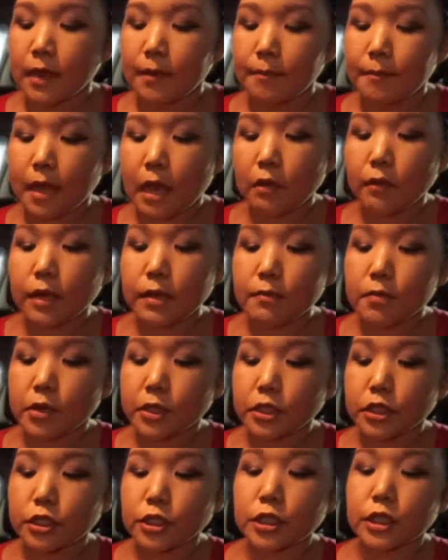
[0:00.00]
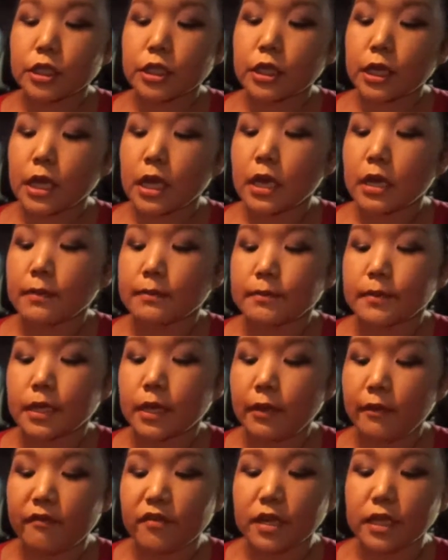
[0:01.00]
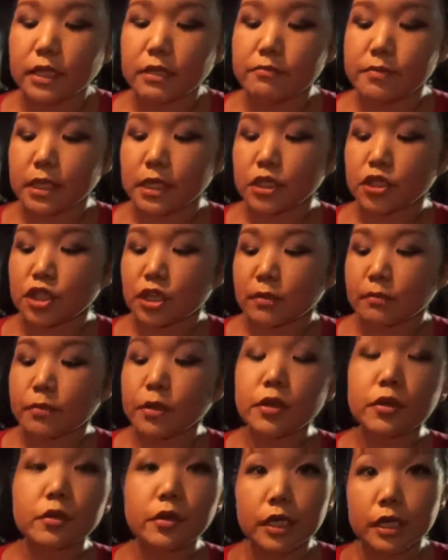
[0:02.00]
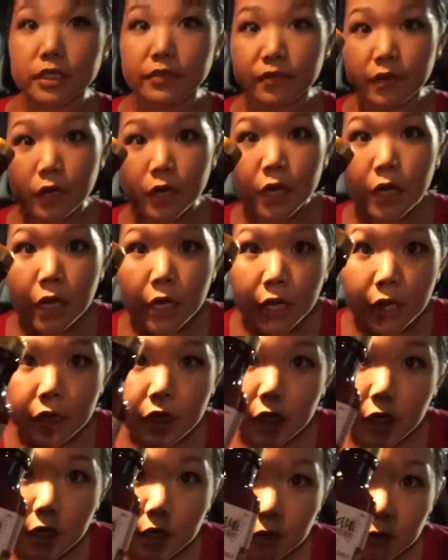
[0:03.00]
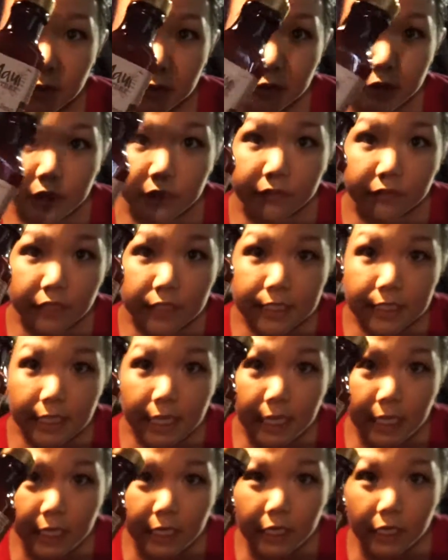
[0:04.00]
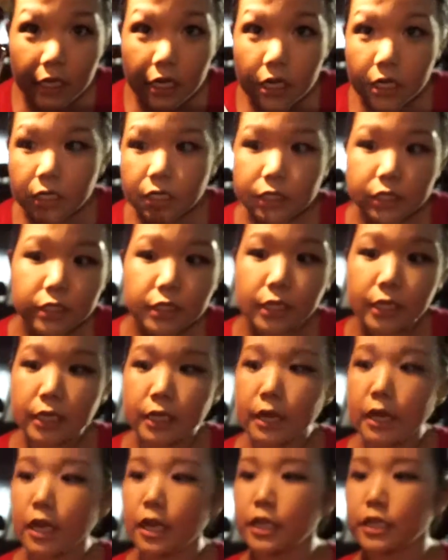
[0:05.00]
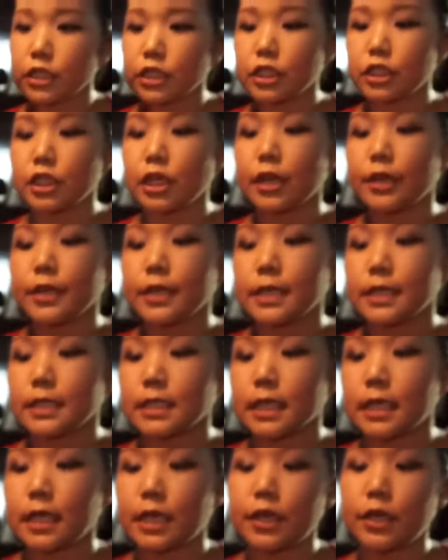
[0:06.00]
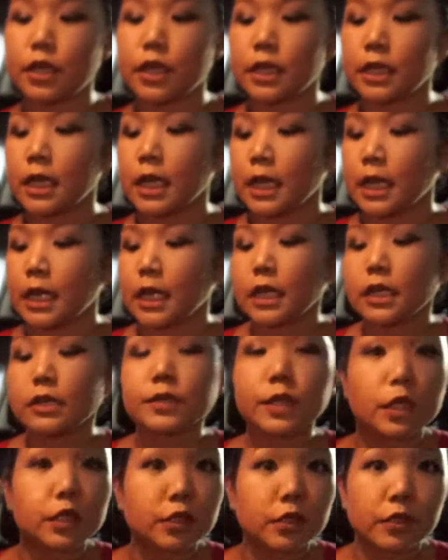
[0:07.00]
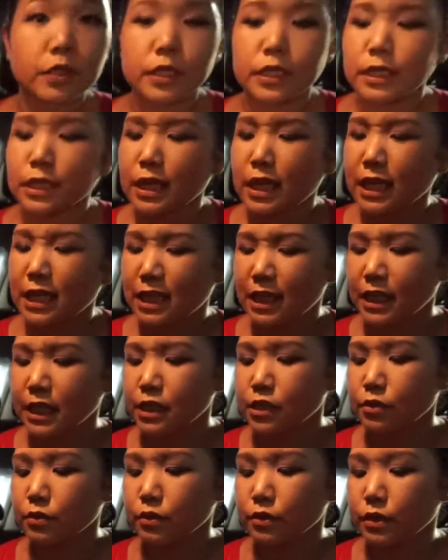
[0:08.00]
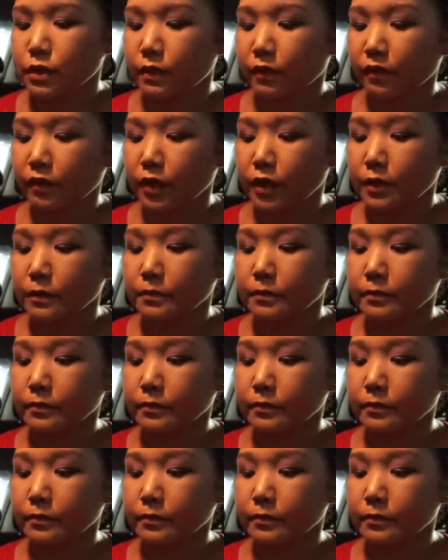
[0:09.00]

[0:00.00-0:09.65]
Maui Moisture um, Vanilla Bean Shampoo. It's for unruly frizzy hair. I just saw this and I thought, and it was also in, I think it's cruelty free.